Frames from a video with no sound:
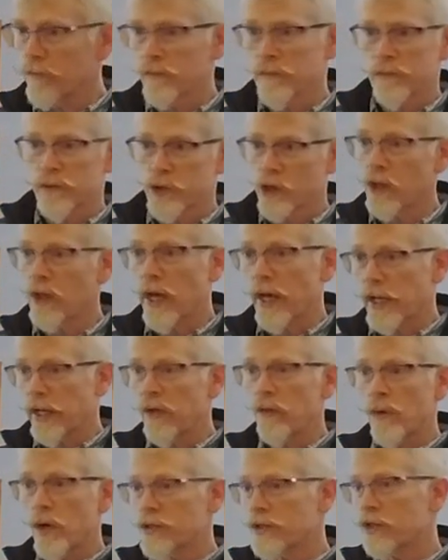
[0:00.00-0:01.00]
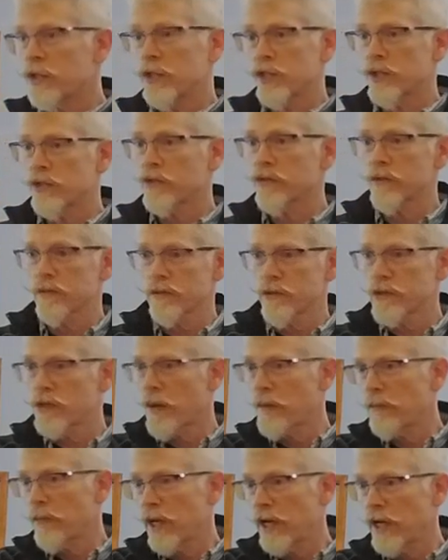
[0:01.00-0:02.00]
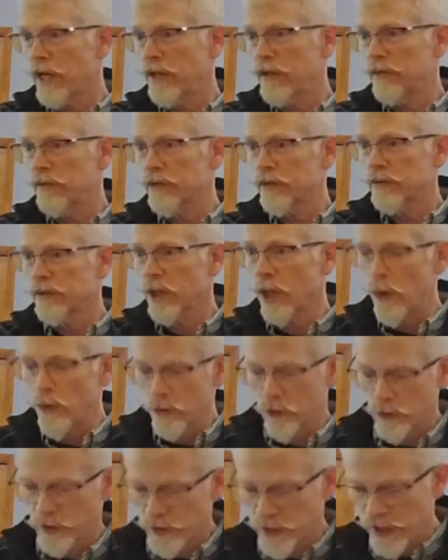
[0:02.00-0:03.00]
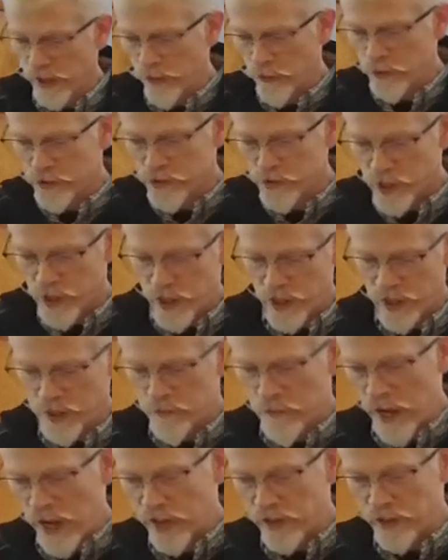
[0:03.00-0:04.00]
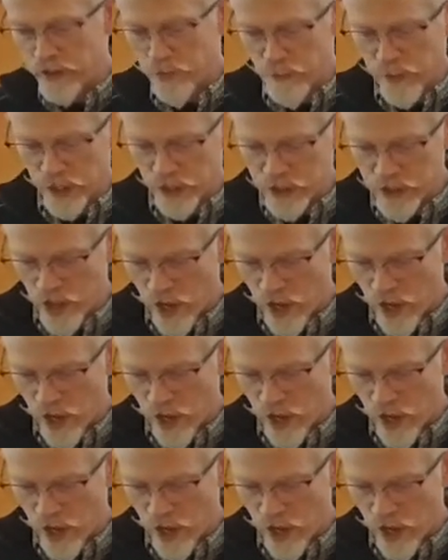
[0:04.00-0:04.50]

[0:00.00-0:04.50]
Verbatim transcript: so like he wasn't just somebody local. He was he had made the big